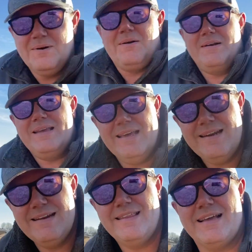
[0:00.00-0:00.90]
already getting
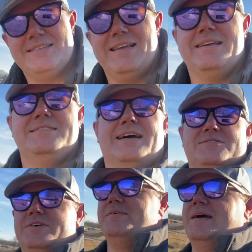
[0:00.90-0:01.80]
into that stage now.
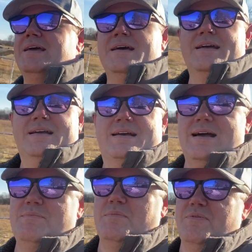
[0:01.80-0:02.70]
So anyway,
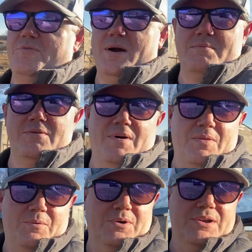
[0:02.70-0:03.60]
but before I move all
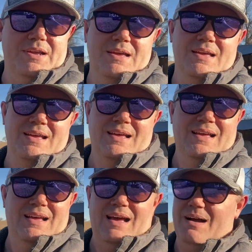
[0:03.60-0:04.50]
the wood,
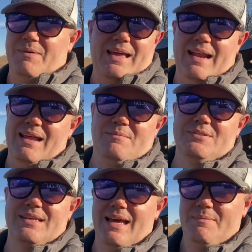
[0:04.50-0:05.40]
we got animals
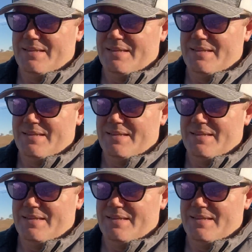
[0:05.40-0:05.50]
that got to be